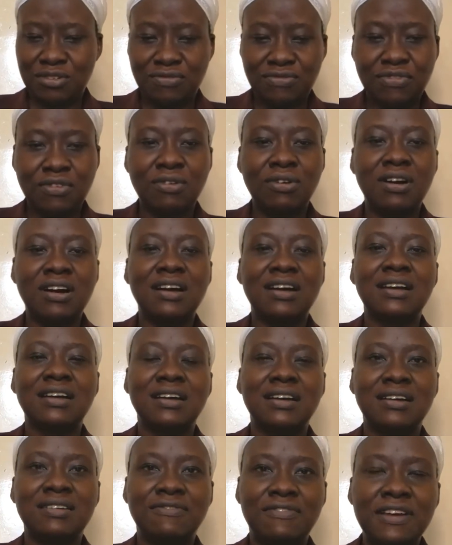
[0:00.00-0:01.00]
for
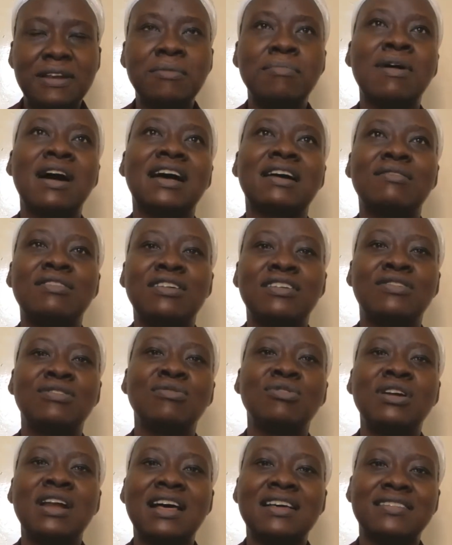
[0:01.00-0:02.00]
feedback. It's
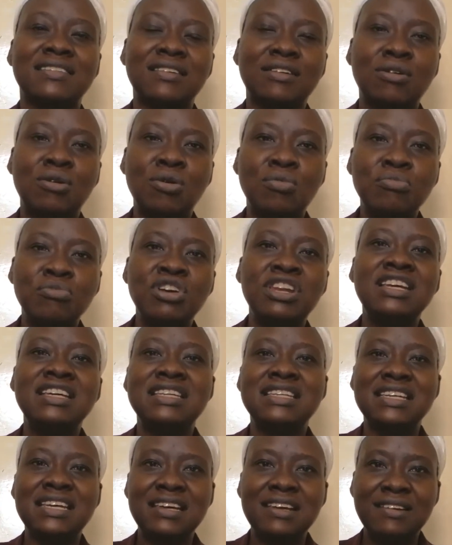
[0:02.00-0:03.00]
known as
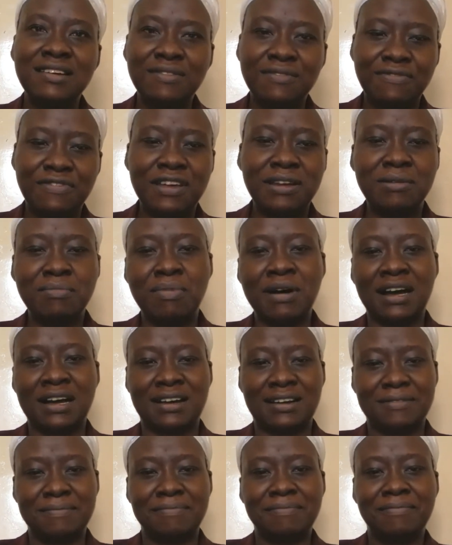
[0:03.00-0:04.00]
community
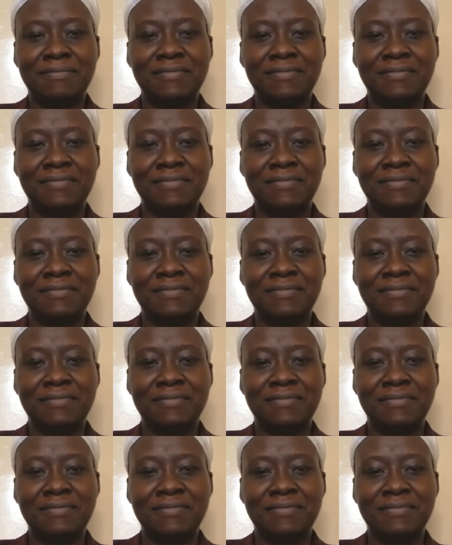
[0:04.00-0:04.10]
feedback.